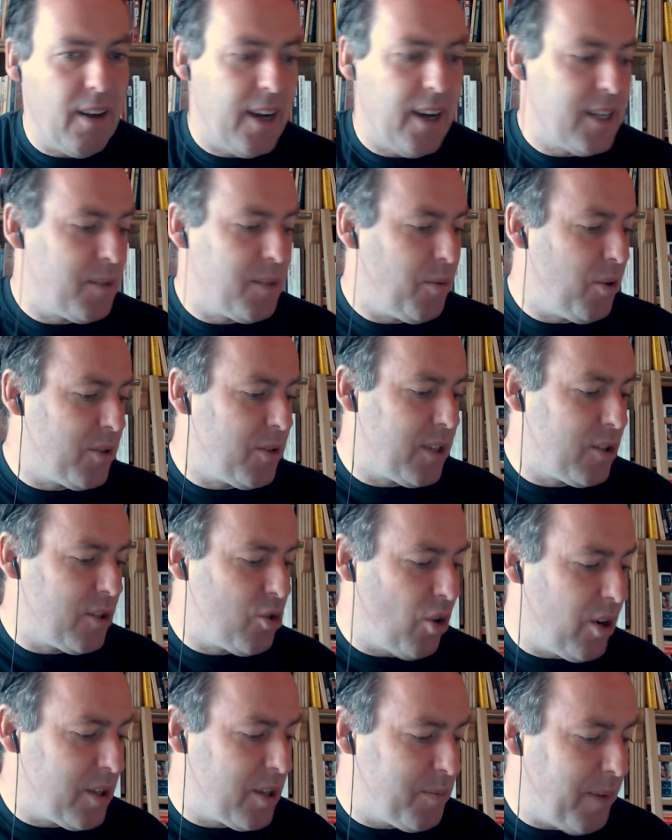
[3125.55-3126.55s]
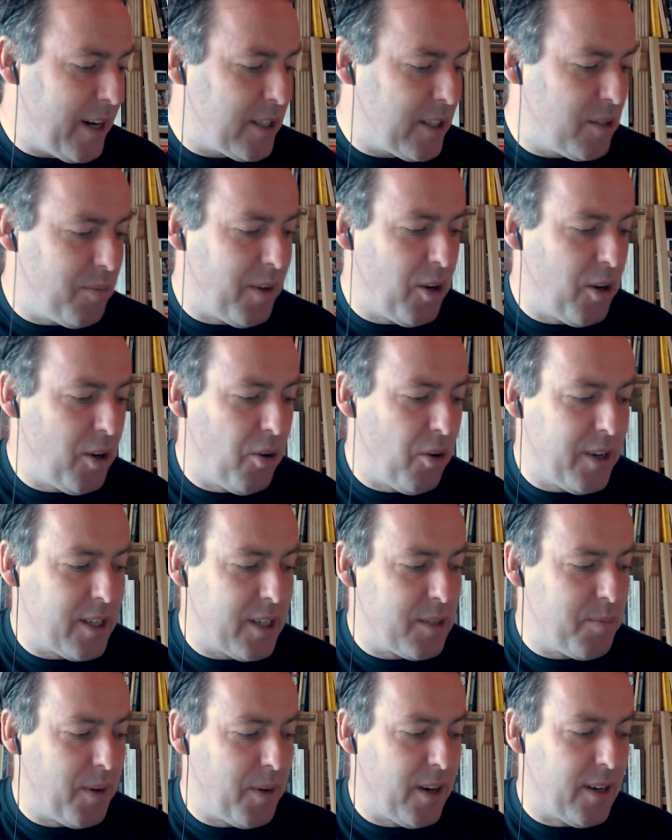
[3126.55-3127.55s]
I suppose it draws back to my own
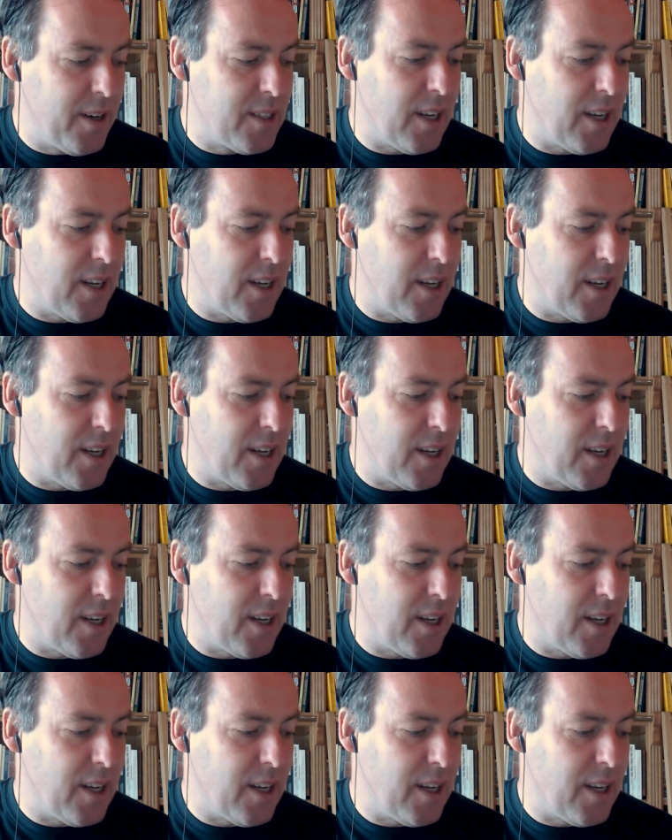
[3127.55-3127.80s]
experience.